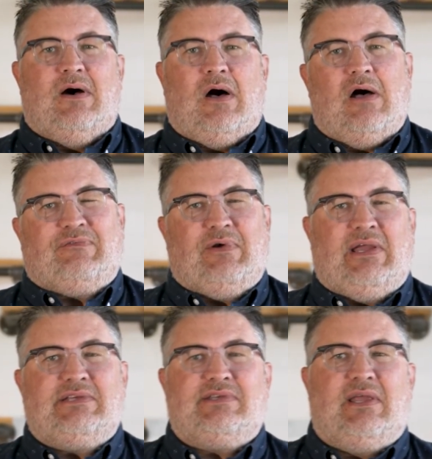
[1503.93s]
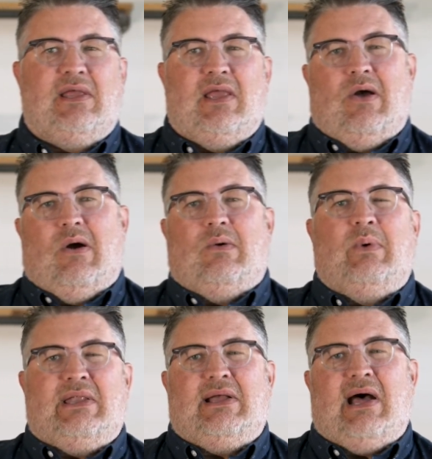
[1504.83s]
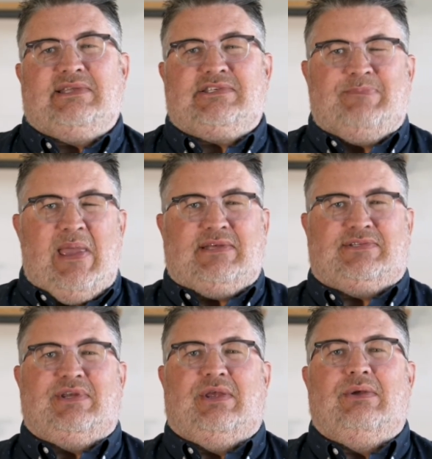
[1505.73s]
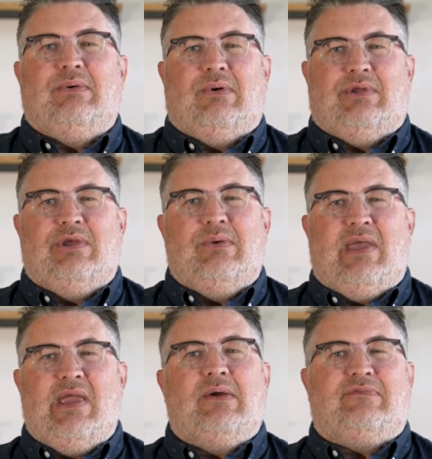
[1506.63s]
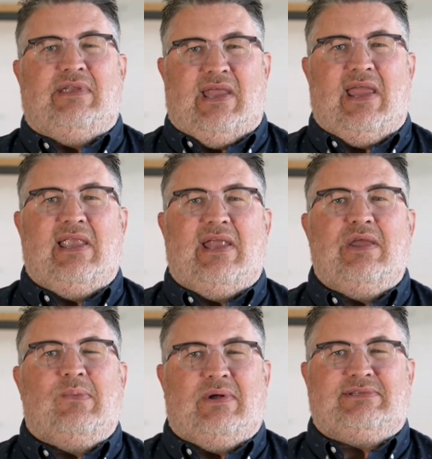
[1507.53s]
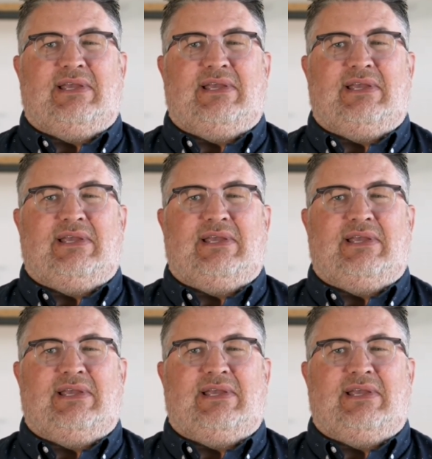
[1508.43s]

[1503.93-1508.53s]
Offerings are when God speaks to you or you hear of a need and you want